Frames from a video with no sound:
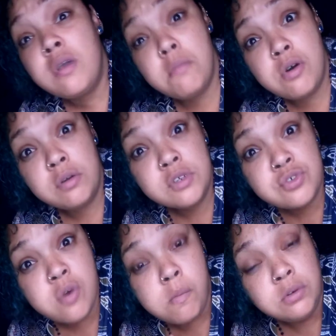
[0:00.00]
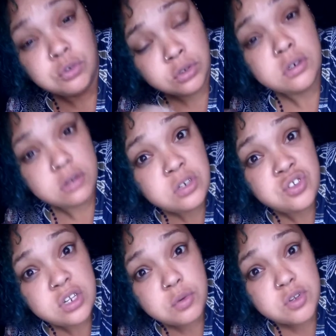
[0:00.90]
My heart was sore because
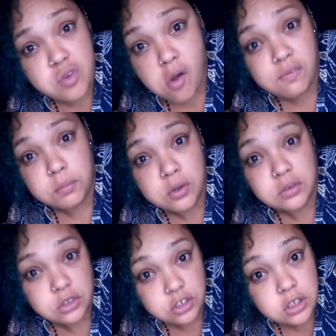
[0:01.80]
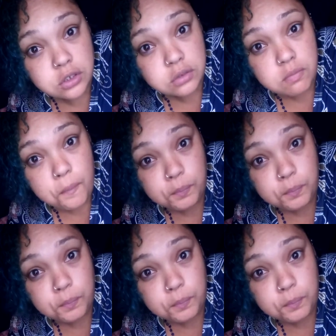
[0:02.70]
literally it was a half a block of cheese.